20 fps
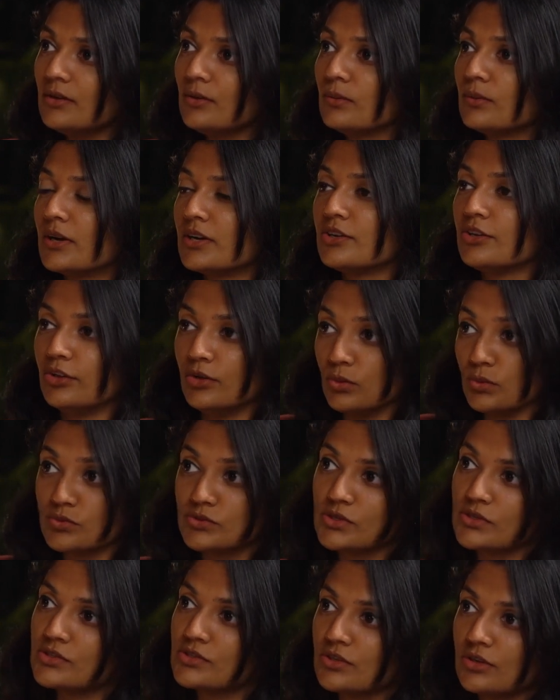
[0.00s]
who are
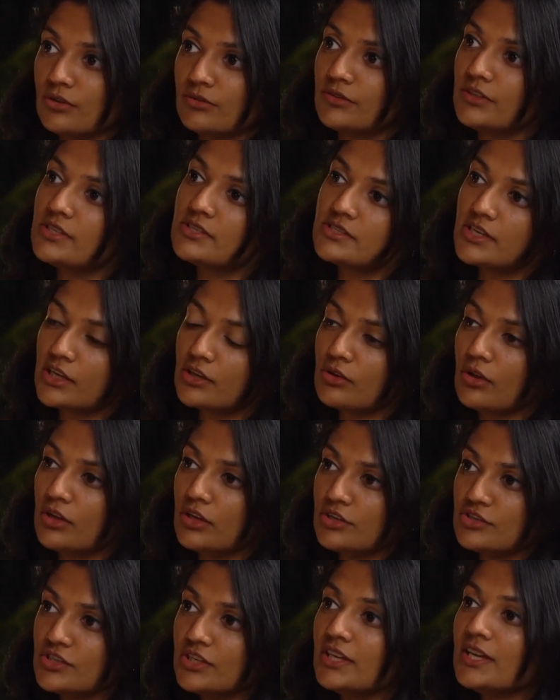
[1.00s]
users of these
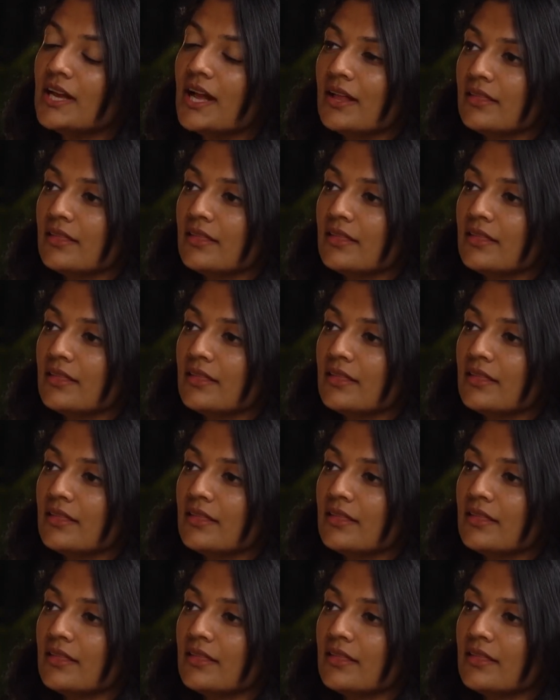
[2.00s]
technology,